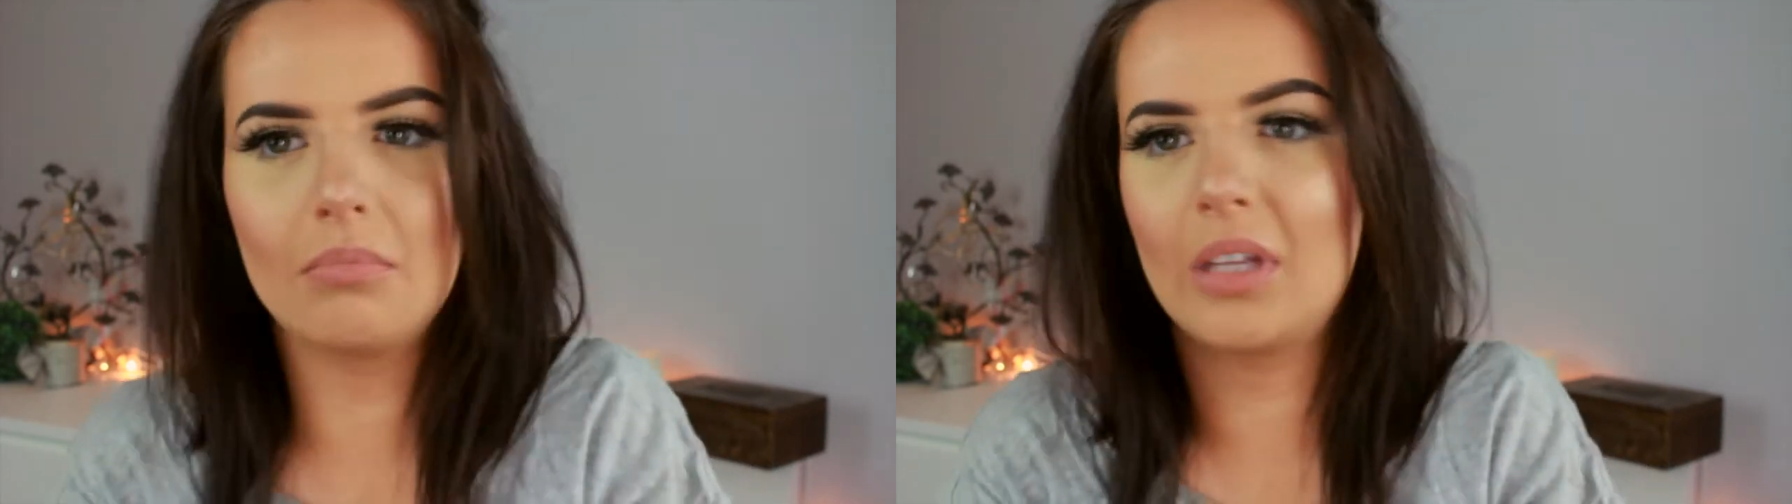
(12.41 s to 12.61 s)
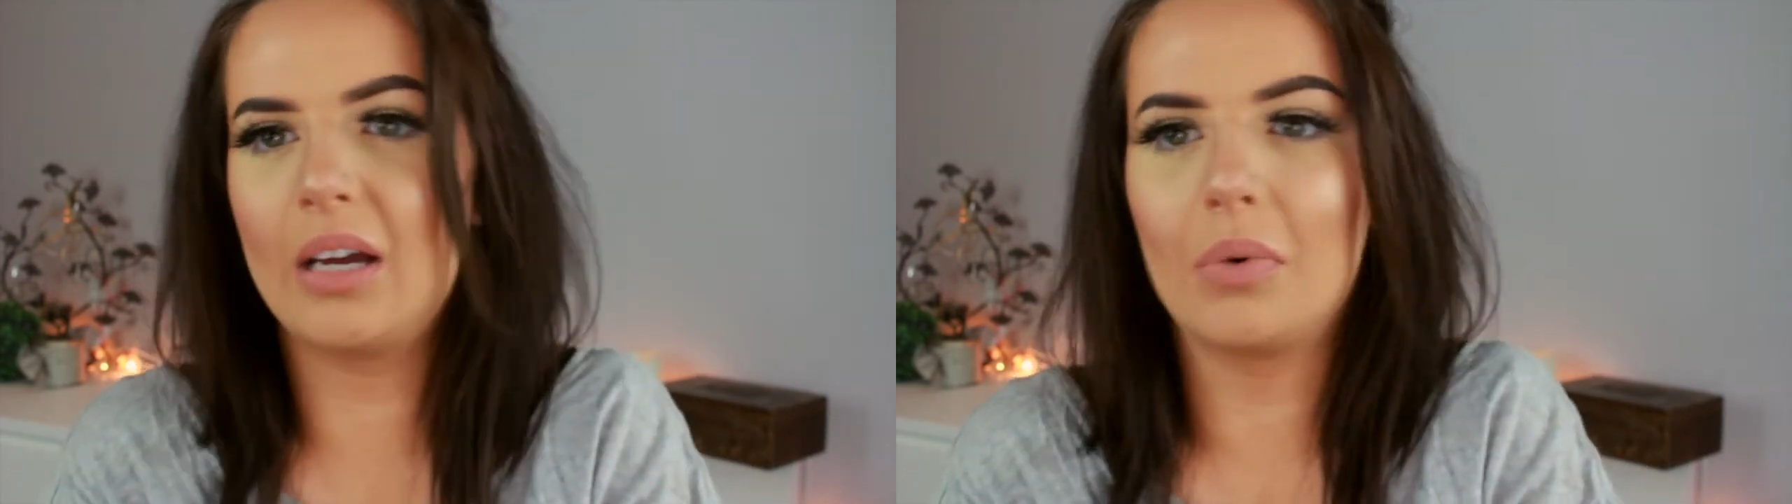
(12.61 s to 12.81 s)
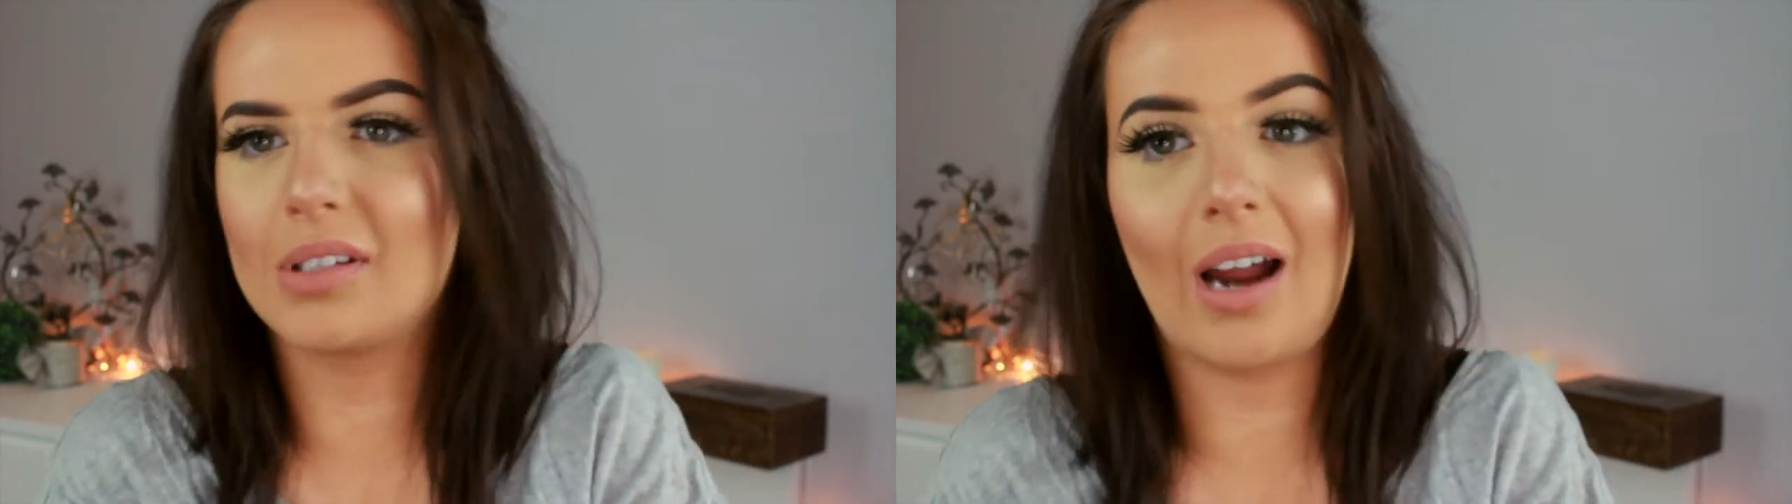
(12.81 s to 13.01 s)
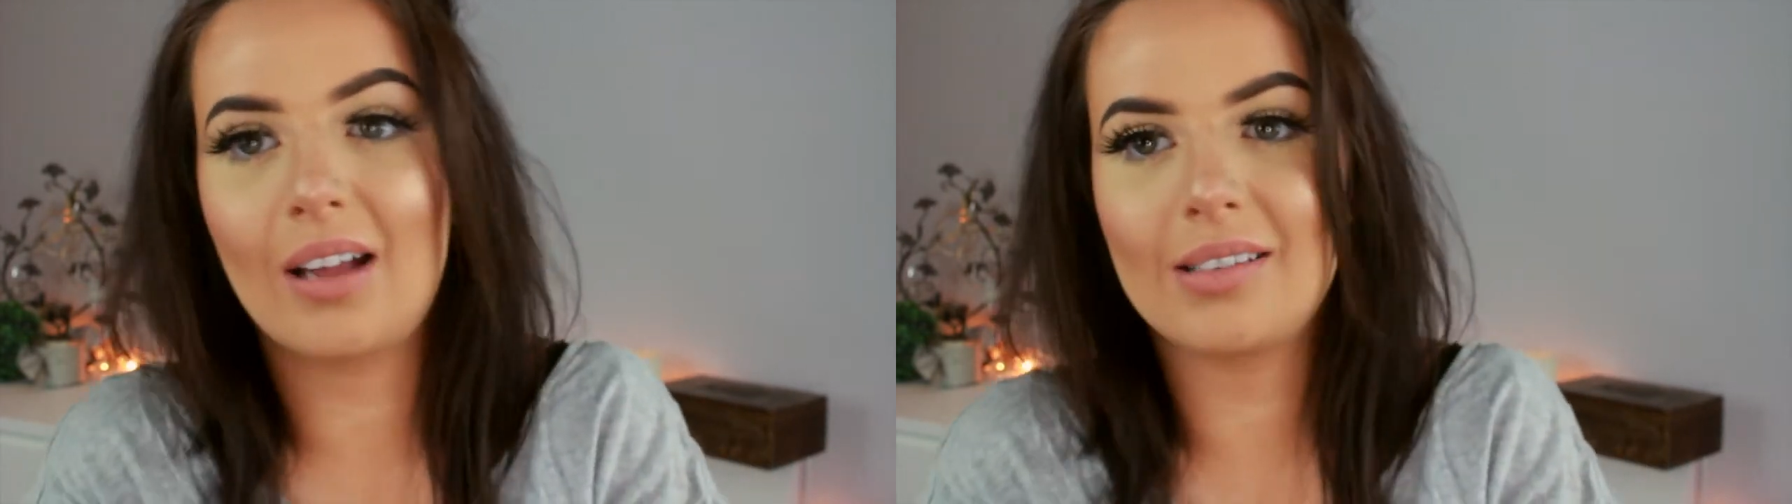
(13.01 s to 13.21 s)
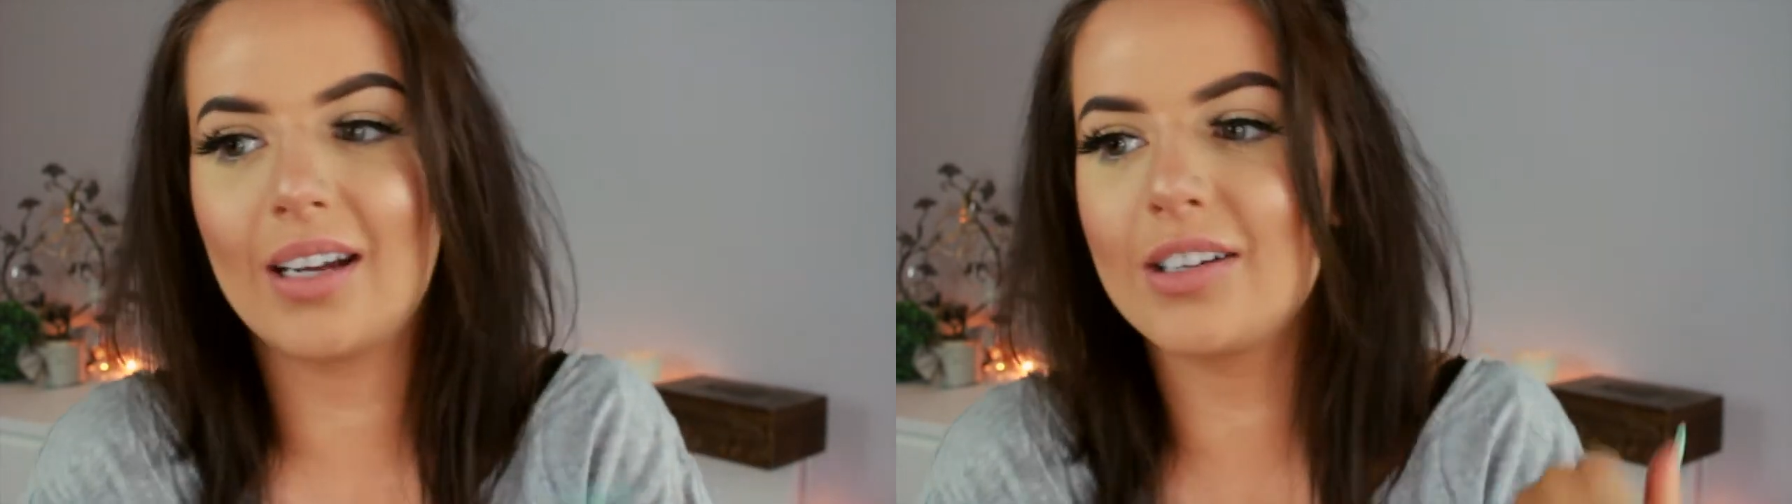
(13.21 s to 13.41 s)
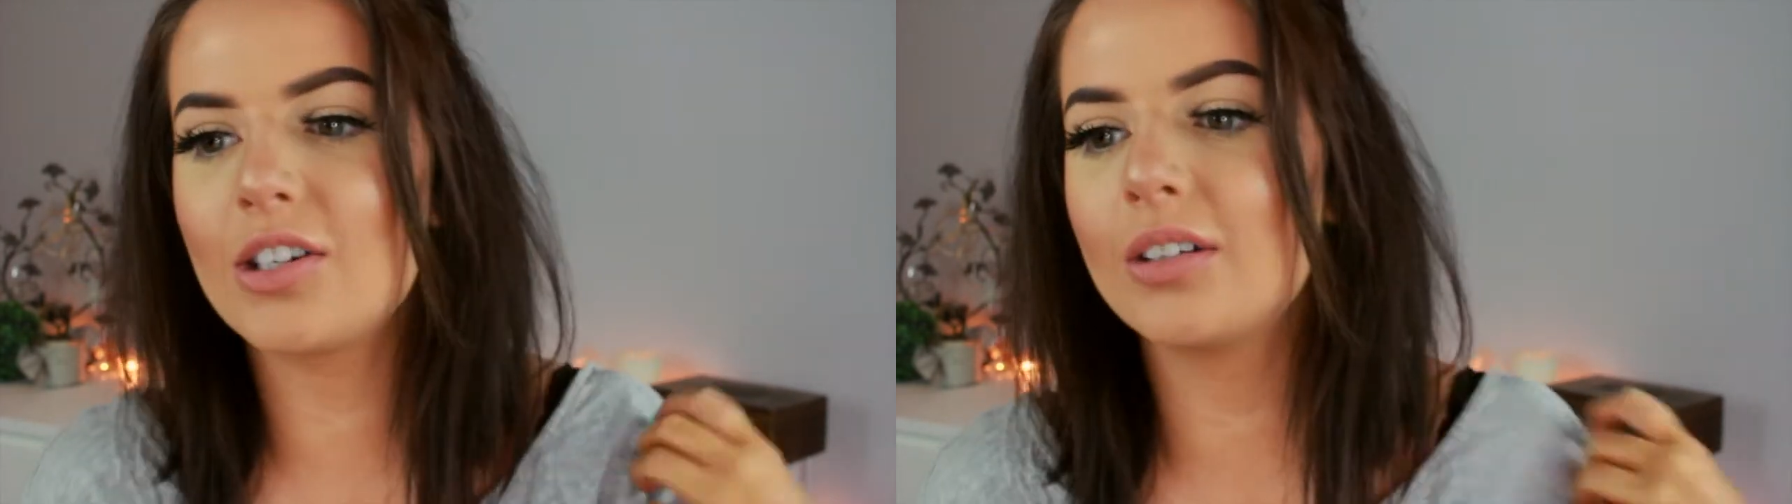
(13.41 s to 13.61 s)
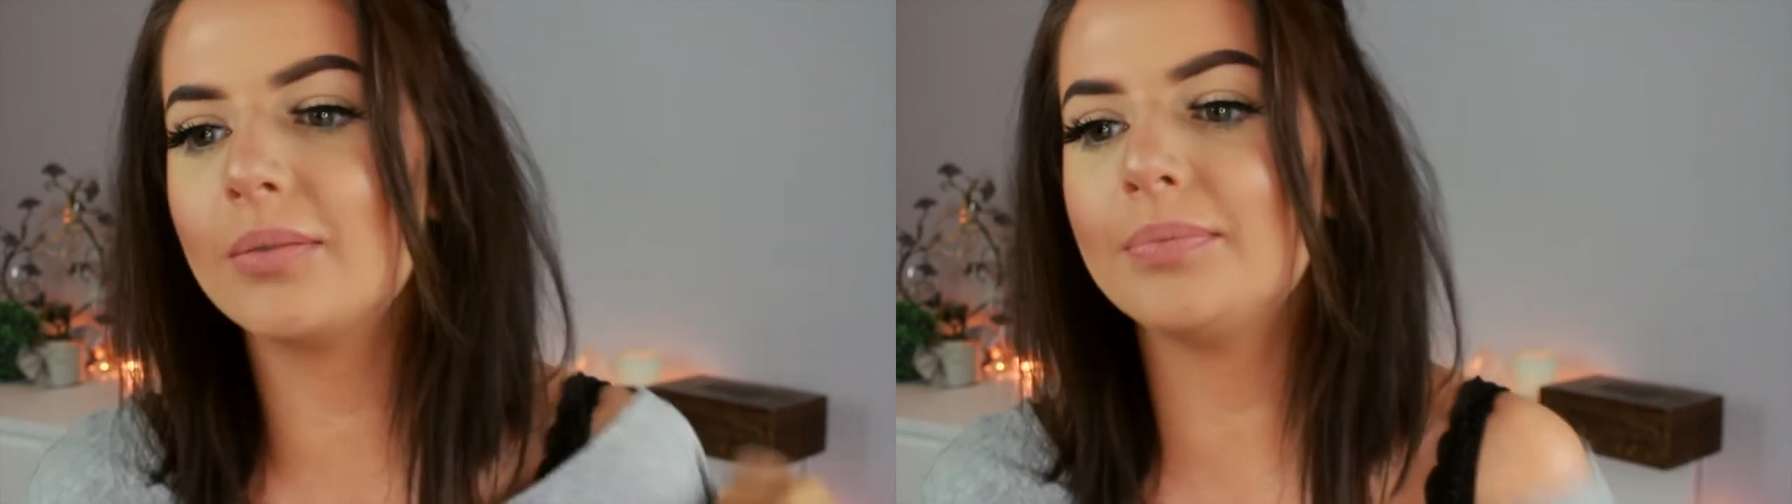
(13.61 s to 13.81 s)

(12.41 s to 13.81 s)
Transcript: that was not staged.